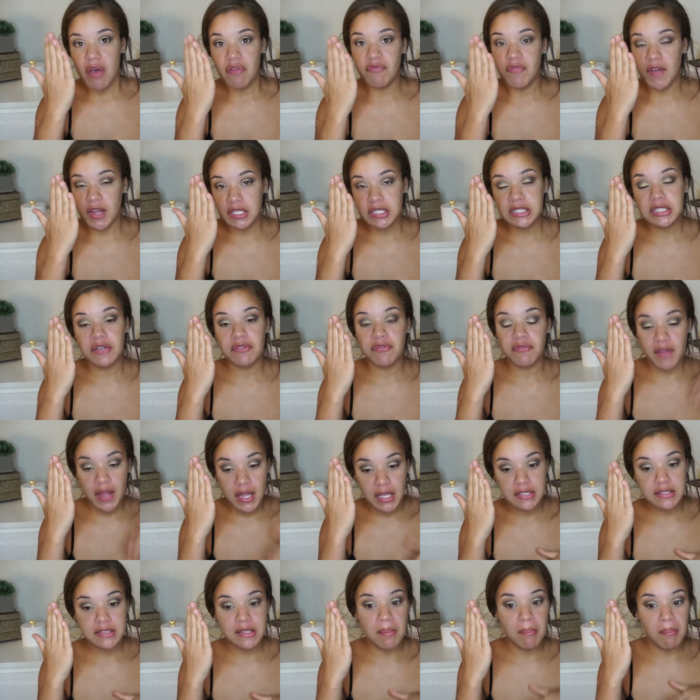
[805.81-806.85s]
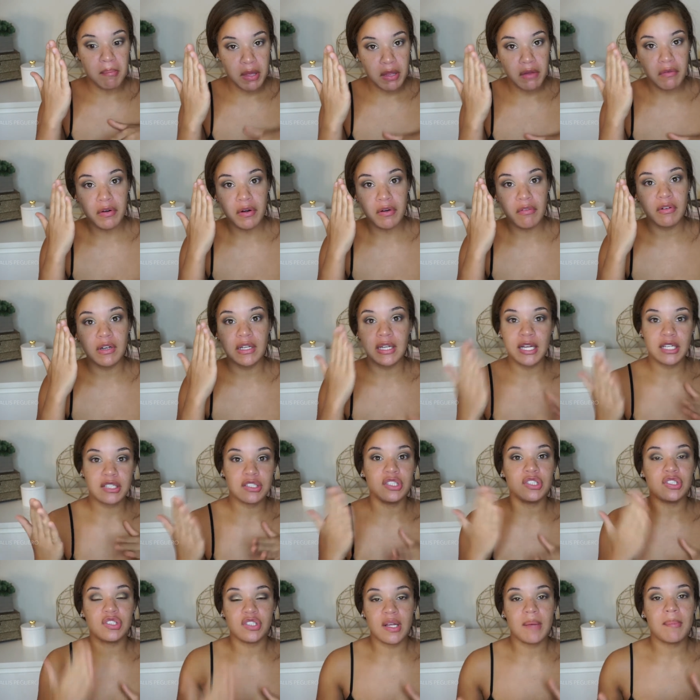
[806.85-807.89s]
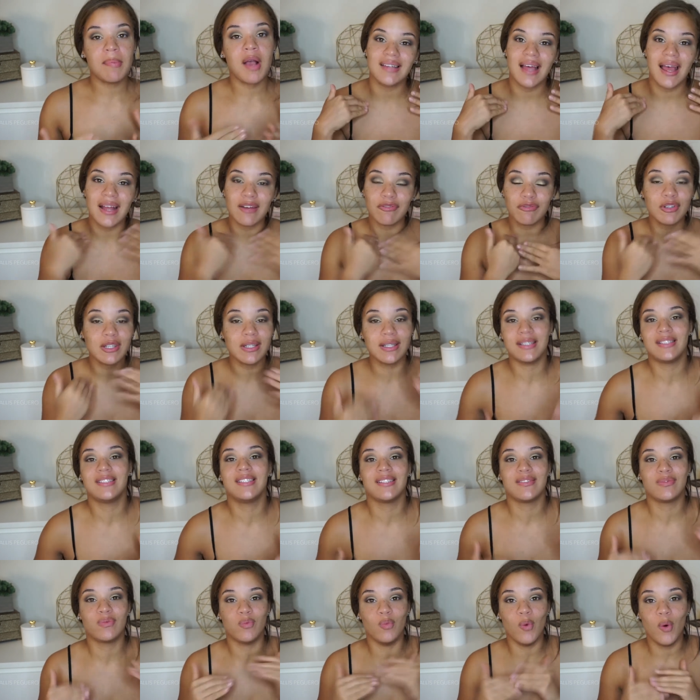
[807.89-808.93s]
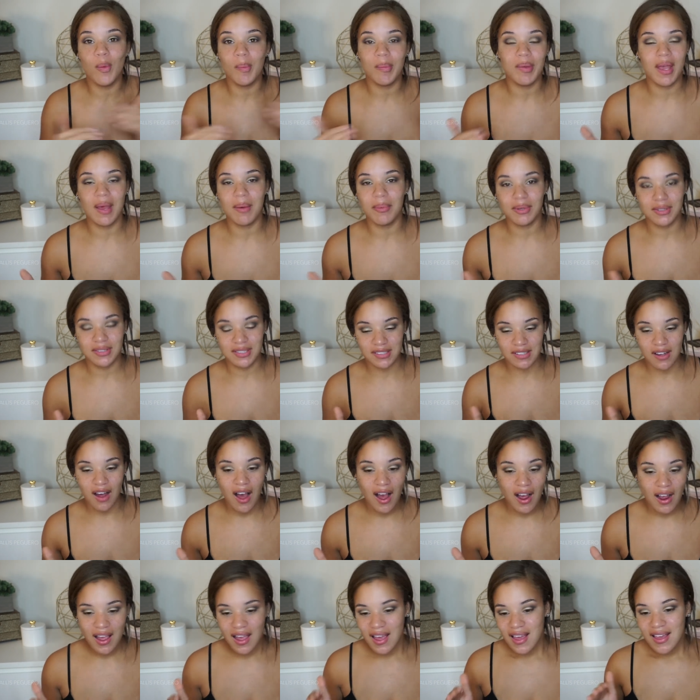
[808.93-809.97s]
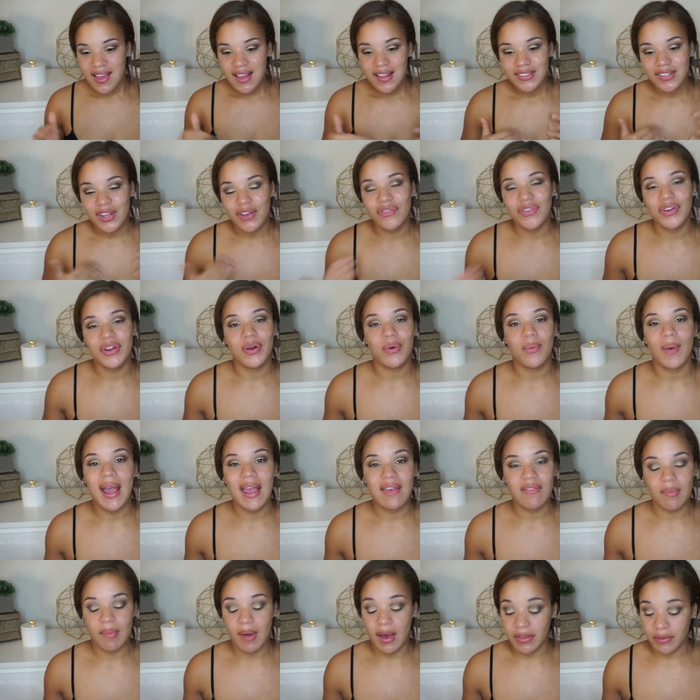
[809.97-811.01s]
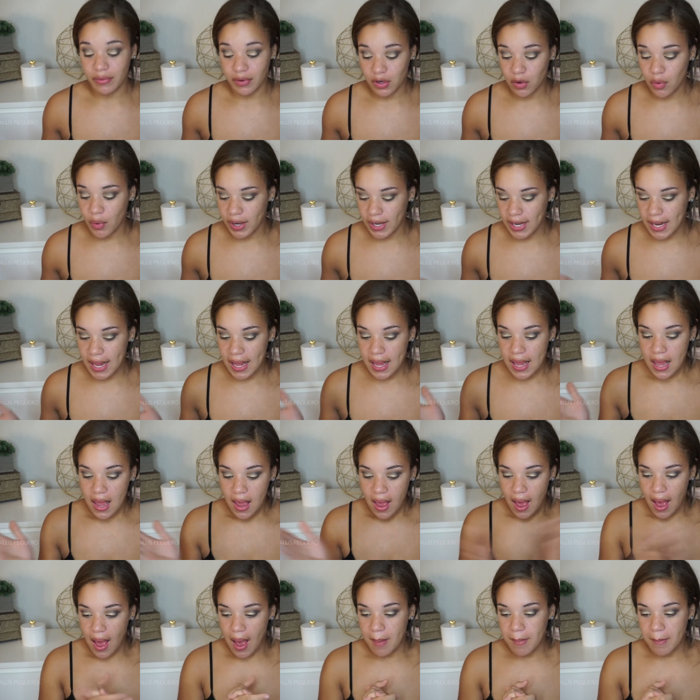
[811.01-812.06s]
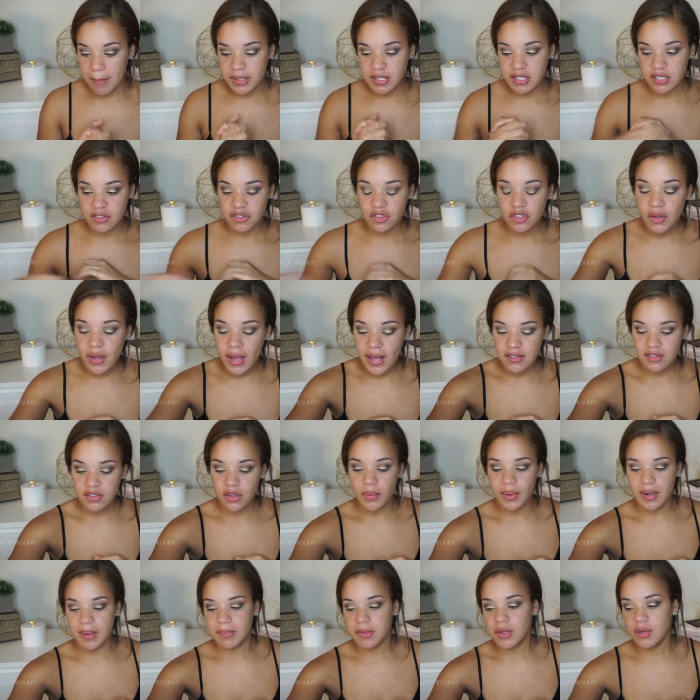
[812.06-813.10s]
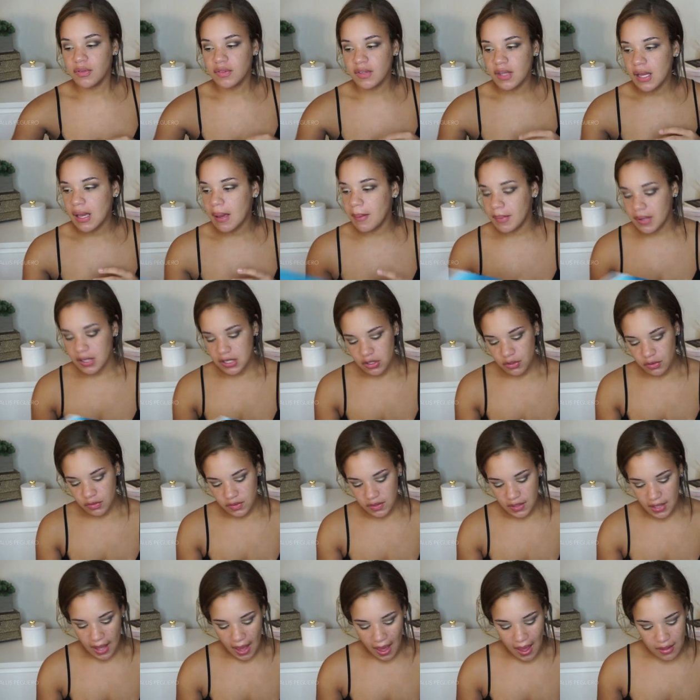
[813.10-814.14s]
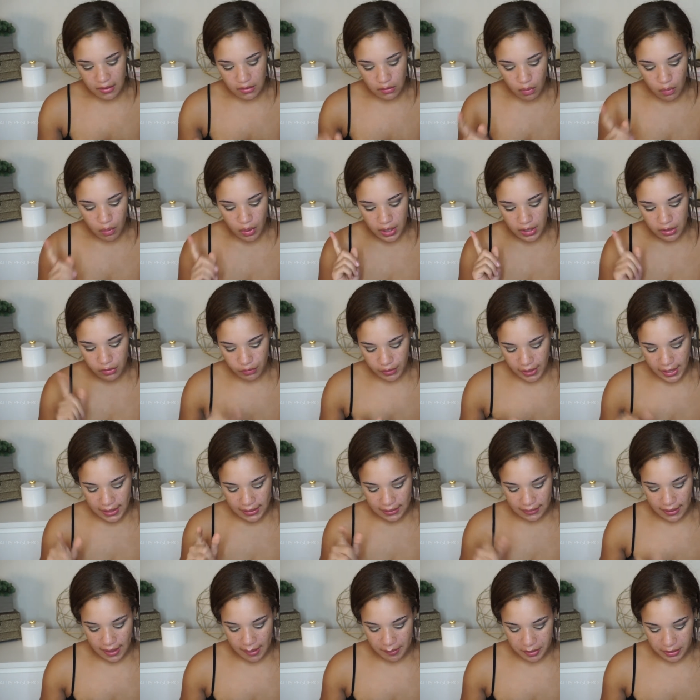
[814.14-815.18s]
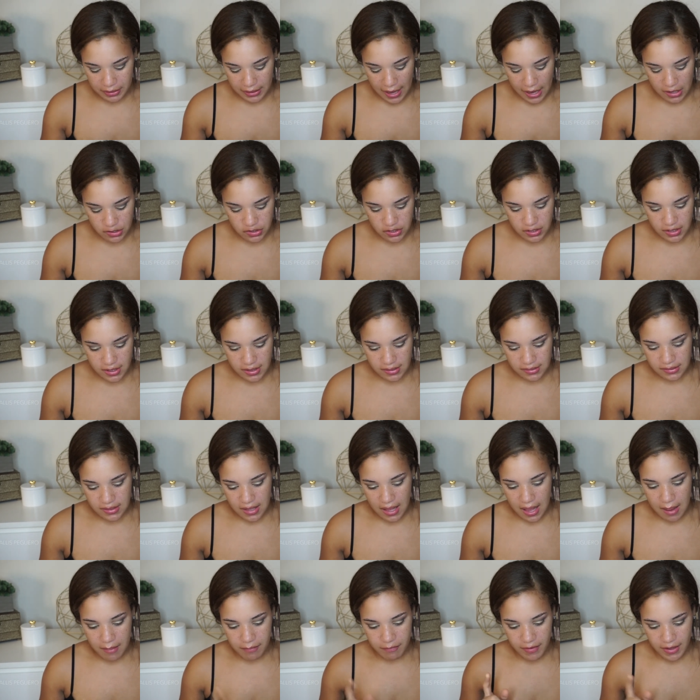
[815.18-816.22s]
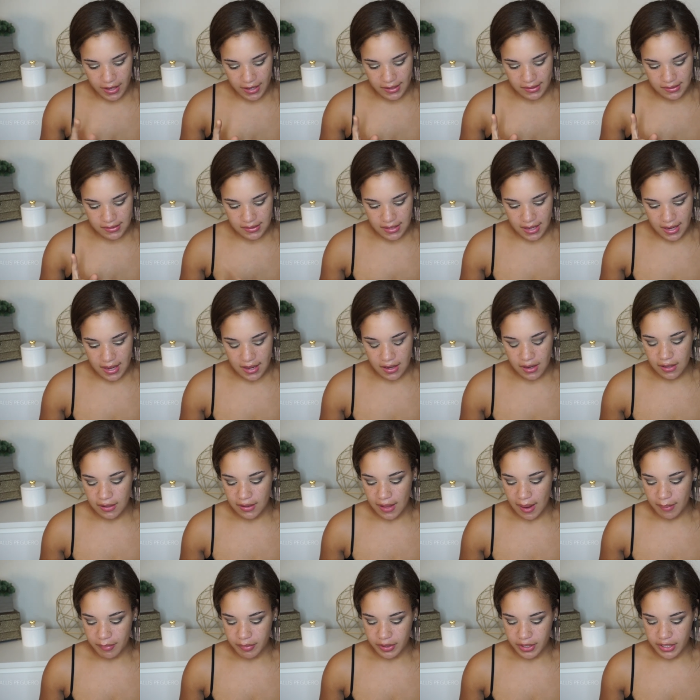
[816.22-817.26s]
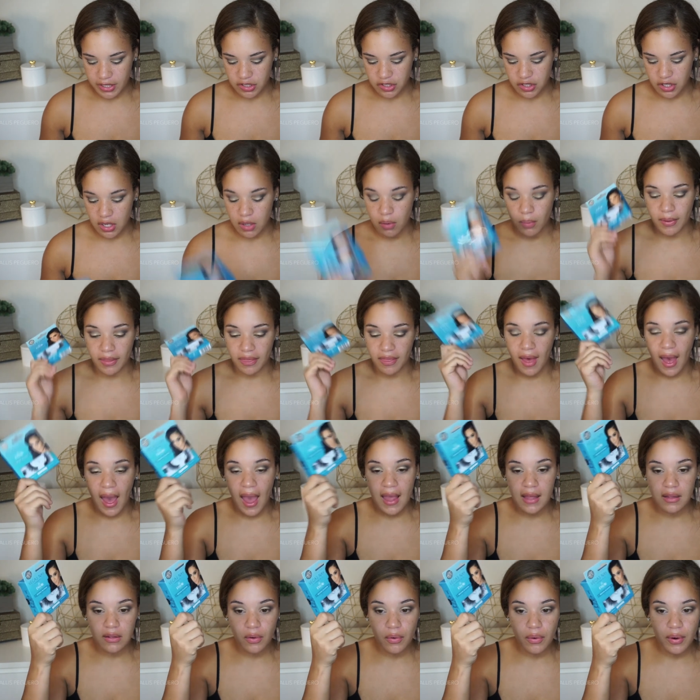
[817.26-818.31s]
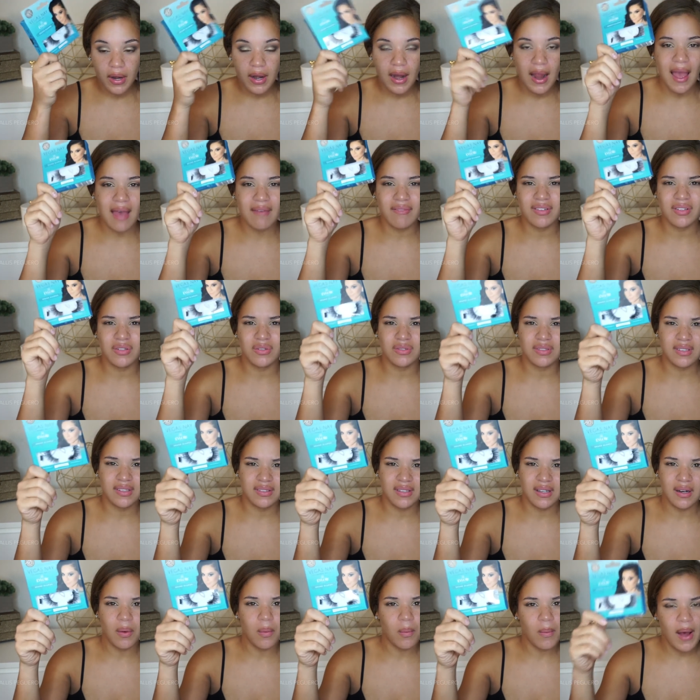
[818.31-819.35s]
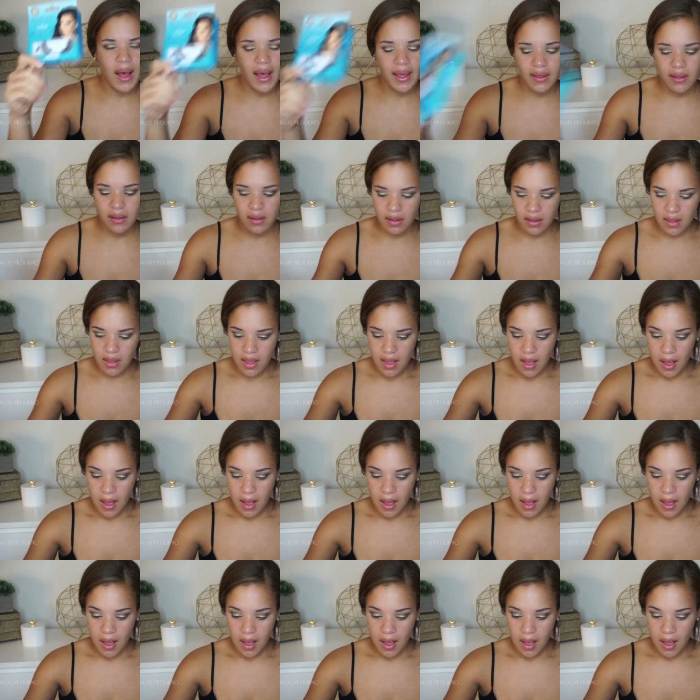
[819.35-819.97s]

face-to-face mirror relationship. I really just won't be able to talk, so I figure why even bother recording it. Um, but just so you guys know what I'm using, I'm going to use the Eyelure Grand Glamour Lashes, um, Vegas Nay in collaboration with Eyelure. I haven't used these in a while,